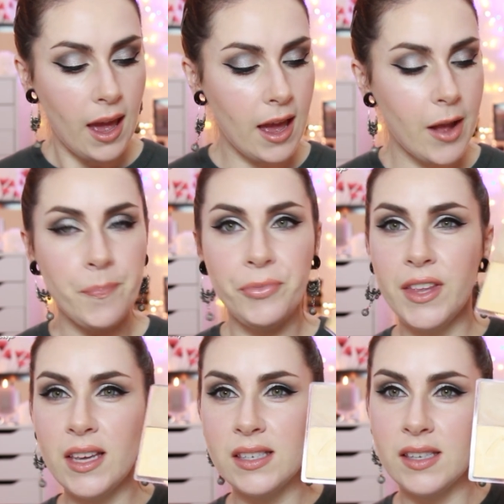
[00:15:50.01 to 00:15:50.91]
Um,
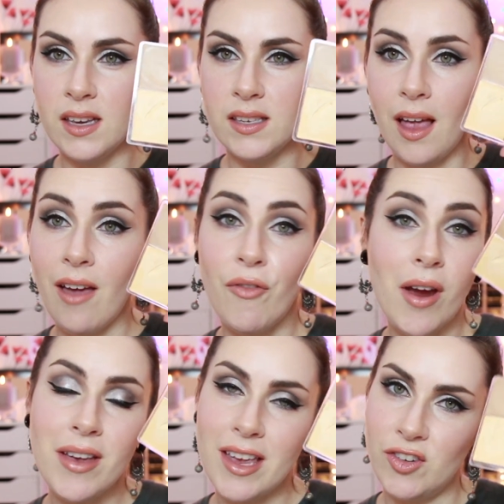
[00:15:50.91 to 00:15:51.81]
this is a
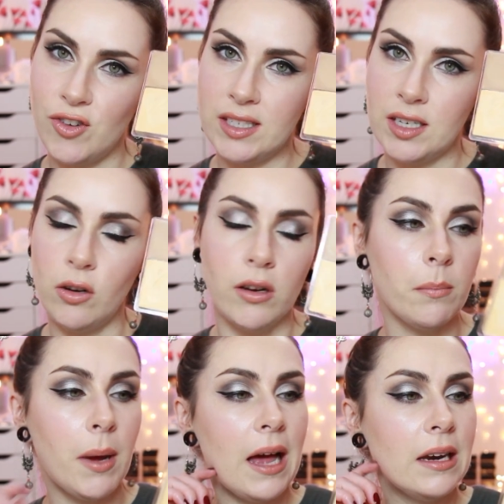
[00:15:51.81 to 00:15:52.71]
very interesting
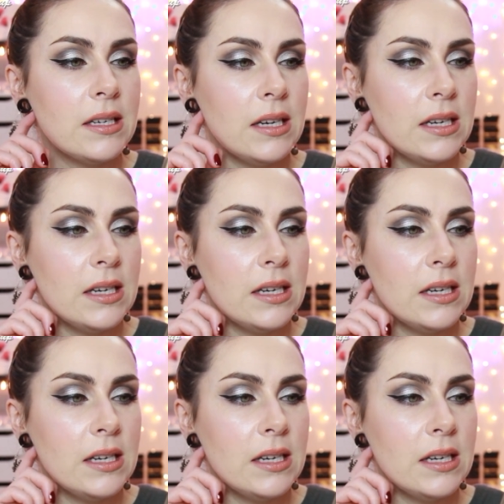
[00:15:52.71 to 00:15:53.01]
looking palette.